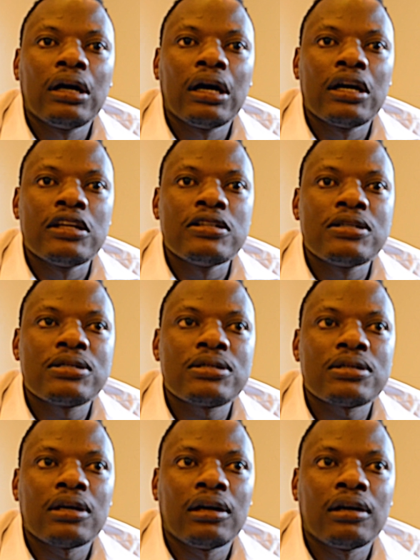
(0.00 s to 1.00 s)
And
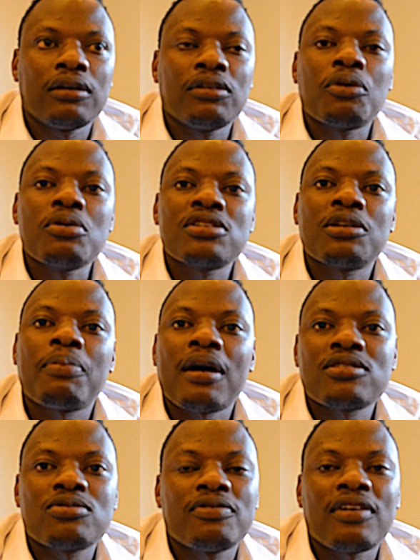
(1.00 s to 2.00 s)
in the recent
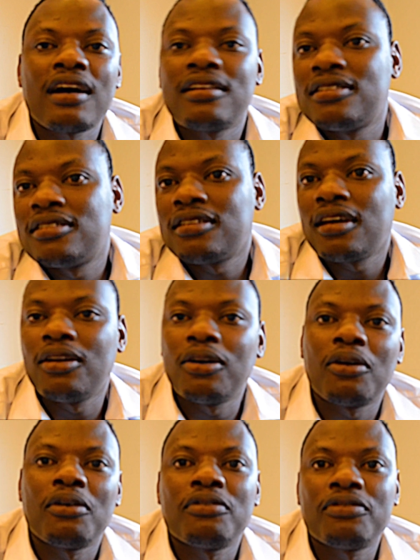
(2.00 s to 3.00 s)
past, we've had a
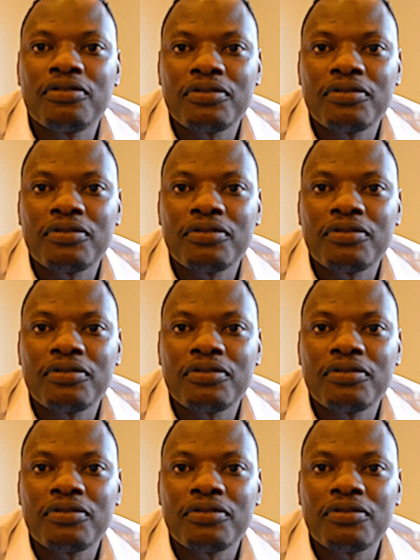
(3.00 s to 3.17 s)
lot of